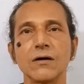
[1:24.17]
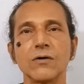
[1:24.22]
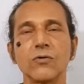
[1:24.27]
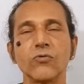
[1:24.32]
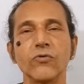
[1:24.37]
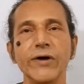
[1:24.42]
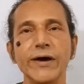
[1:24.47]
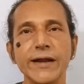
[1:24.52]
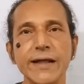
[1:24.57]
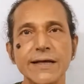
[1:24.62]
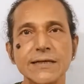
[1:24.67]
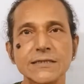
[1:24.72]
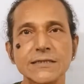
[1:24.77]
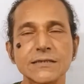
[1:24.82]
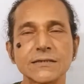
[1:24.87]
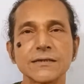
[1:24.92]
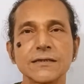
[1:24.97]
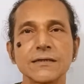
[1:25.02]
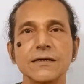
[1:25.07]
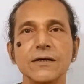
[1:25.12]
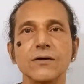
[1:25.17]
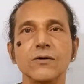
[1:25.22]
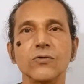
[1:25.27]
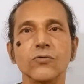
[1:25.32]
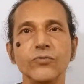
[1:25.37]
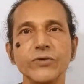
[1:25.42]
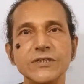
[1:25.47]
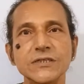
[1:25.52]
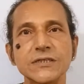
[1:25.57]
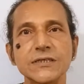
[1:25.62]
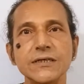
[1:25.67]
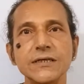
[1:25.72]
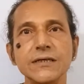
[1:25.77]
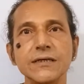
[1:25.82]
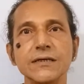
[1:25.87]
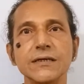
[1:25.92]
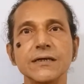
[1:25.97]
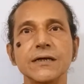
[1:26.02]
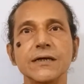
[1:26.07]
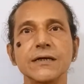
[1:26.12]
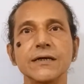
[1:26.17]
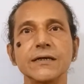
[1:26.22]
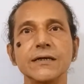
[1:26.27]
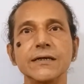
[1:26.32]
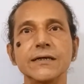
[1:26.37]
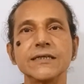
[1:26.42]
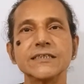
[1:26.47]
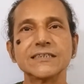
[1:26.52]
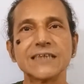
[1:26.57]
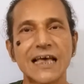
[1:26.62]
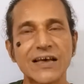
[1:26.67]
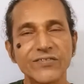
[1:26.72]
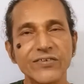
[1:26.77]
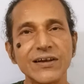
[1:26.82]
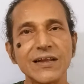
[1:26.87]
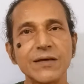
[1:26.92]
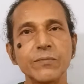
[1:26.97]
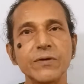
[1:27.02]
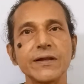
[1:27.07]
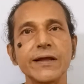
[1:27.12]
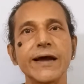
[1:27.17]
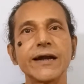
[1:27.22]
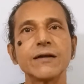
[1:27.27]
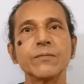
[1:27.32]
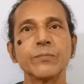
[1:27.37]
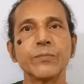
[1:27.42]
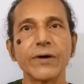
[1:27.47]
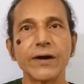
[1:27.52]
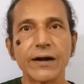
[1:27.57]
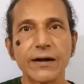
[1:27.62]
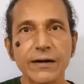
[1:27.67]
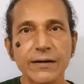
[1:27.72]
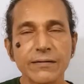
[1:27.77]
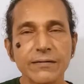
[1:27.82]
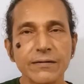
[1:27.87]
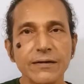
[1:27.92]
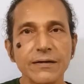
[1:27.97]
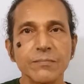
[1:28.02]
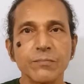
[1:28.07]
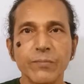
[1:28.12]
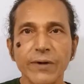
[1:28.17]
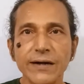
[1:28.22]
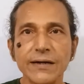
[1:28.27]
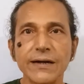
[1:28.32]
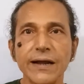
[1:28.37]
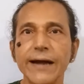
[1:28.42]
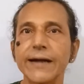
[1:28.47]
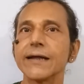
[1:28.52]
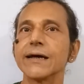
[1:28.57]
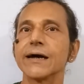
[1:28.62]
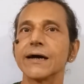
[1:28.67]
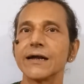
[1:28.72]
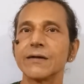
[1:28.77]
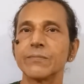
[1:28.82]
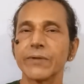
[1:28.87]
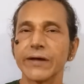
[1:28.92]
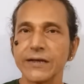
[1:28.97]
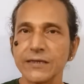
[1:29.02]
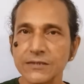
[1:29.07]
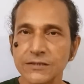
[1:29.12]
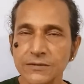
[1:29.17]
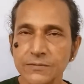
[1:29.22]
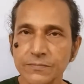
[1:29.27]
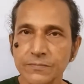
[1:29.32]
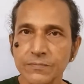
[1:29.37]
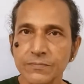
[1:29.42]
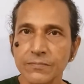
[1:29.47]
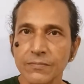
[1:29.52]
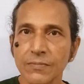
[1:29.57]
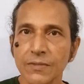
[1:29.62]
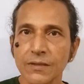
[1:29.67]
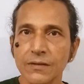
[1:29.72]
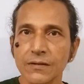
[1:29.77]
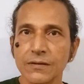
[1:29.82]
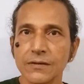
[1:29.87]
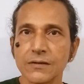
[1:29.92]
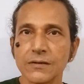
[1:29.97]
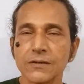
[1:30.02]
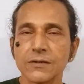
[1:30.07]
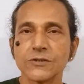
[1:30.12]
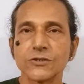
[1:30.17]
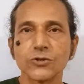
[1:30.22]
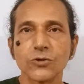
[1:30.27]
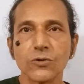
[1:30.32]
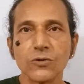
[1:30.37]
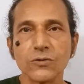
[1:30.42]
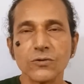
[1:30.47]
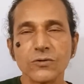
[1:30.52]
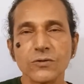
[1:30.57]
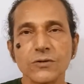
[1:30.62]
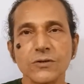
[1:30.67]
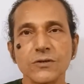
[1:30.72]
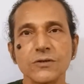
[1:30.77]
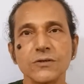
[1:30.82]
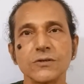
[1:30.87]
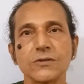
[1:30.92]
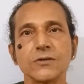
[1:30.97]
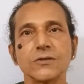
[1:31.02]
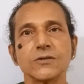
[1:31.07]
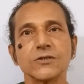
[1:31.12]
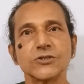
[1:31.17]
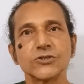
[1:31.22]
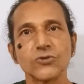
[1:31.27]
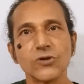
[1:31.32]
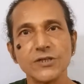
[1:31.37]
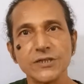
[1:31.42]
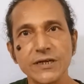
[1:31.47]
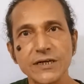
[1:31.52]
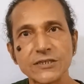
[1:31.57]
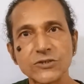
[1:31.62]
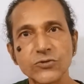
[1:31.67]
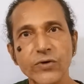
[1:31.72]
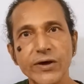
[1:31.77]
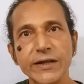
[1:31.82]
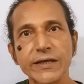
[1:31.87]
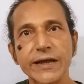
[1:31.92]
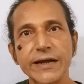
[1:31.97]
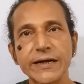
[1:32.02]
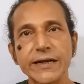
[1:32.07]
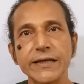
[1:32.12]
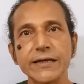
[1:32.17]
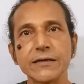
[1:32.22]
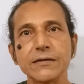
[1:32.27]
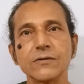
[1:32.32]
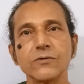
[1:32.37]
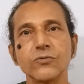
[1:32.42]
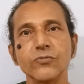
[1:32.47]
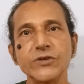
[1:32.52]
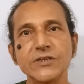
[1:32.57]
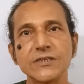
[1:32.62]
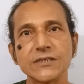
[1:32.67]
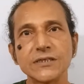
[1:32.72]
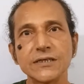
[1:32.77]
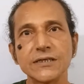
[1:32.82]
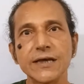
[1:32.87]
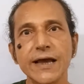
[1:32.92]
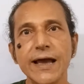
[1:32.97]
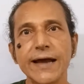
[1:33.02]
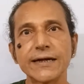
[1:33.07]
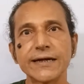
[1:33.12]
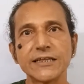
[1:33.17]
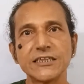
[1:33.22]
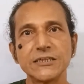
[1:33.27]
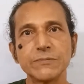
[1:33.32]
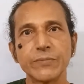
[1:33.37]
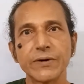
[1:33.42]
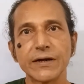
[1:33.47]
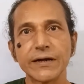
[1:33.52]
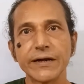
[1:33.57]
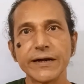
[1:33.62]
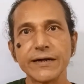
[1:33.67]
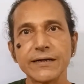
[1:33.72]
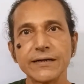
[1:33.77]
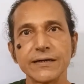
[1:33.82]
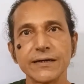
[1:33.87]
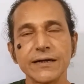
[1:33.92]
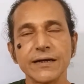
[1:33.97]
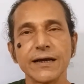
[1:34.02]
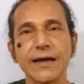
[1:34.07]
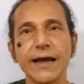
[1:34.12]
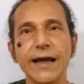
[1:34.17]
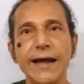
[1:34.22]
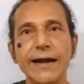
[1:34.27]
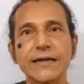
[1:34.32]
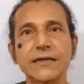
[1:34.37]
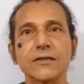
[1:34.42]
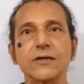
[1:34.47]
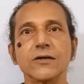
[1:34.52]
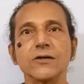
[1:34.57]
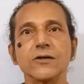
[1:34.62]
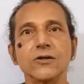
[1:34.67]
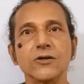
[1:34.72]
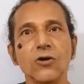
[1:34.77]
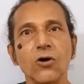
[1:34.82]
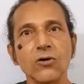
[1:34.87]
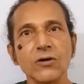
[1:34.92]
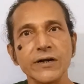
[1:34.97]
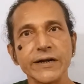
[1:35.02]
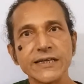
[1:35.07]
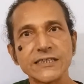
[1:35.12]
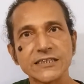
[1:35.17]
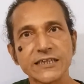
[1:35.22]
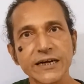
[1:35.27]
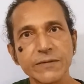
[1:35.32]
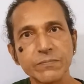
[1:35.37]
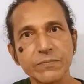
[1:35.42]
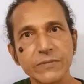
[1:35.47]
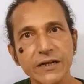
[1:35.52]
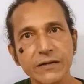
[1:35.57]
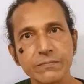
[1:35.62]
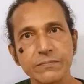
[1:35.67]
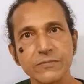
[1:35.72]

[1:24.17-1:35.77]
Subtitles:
whereas whiskey is available at a bar but at a higher price. So soldiers were getting whiskey at a cheaper rate at non-descript